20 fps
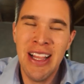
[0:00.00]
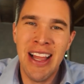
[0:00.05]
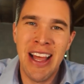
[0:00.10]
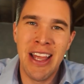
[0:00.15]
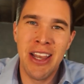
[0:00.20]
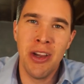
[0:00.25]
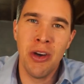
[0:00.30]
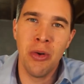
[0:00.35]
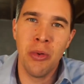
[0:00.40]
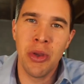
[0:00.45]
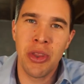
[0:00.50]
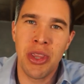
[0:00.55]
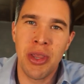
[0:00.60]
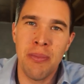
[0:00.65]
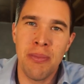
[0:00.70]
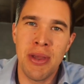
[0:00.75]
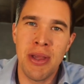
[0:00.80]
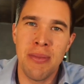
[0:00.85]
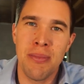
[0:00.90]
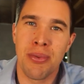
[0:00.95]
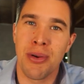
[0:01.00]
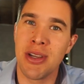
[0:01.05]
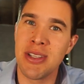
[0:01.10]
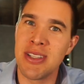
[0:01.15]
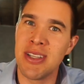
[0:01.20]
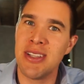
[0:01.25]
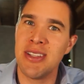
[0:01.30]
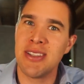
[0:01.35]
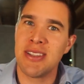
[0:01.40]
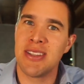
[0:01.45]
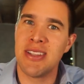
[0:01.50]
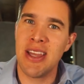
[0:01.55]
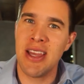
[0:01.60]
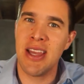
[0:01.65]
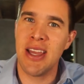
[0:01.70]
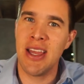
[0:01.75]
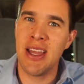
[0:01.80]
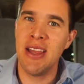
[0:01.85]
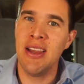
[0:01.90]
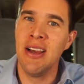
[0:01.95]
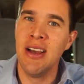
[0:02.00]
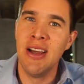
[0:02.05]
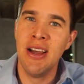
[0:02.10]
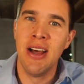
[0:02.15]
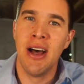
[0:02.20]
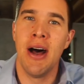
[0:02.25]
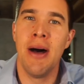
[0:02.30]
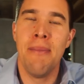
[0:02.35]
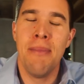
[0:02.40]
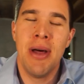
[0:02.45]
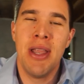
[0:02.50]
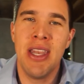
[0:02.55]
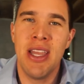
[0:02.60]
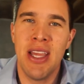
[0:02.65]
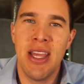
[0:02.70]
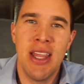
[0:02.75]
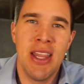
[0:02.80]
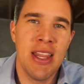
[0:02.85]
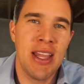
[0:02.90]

I know with it being President's Day, on Monday.